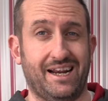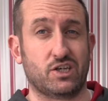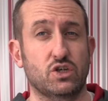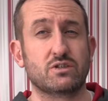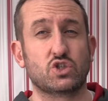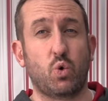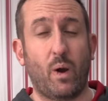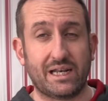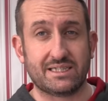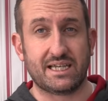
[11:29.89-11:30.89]
and a good
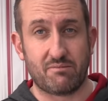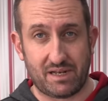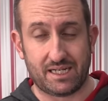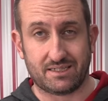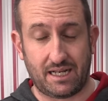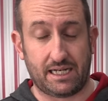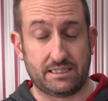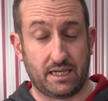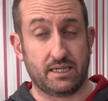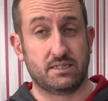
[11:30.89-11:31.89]
20 minutes
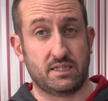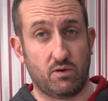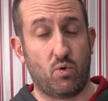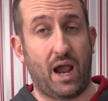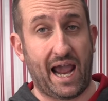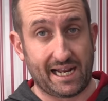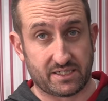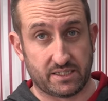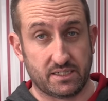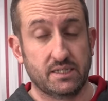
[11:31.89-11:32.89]
later, it still
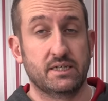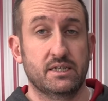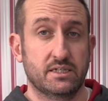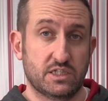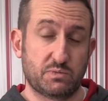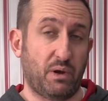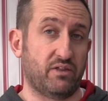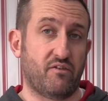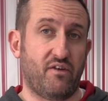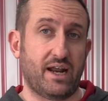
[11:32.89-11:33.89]
hadn't spun
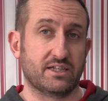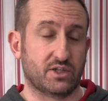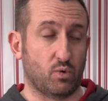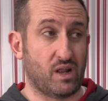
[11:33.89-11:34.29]
the fan at all.